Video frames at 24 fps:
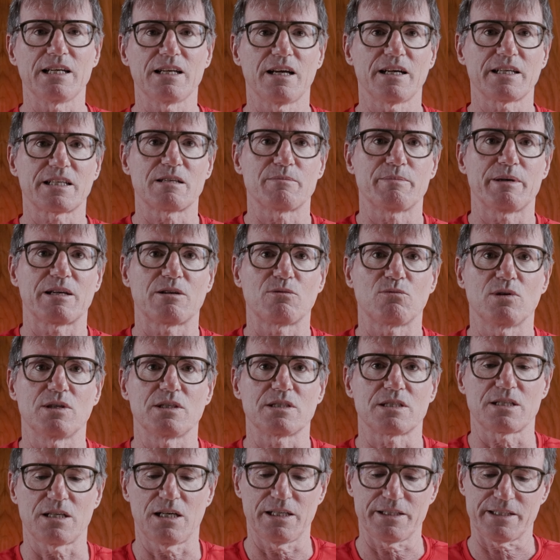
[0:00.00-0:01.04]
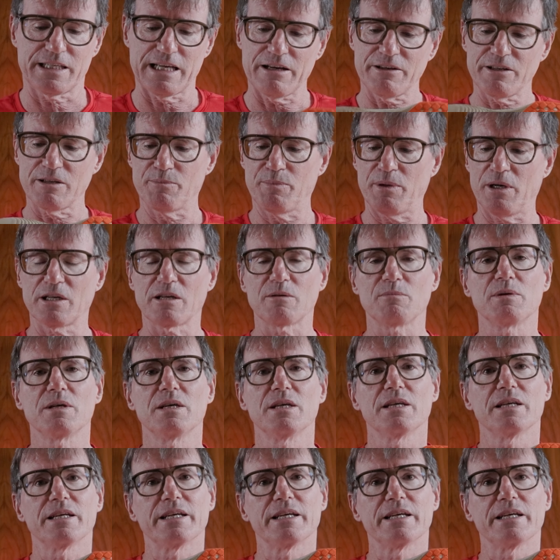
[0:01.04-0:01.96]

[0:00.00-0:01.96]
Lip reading: liked about it was down the bottom,